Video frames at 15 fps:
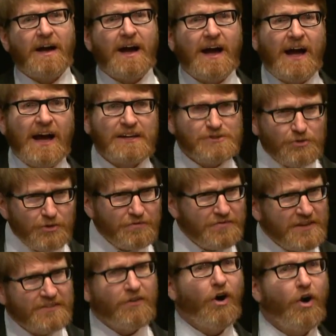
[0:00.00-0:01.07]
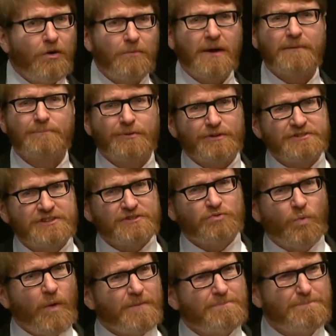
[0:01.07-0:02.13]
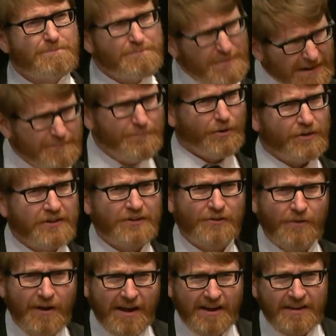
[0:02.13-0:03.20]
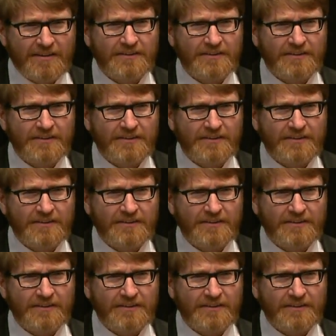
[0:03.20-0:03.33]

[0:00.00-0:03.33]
I sort of think of all my books as one big book in a way.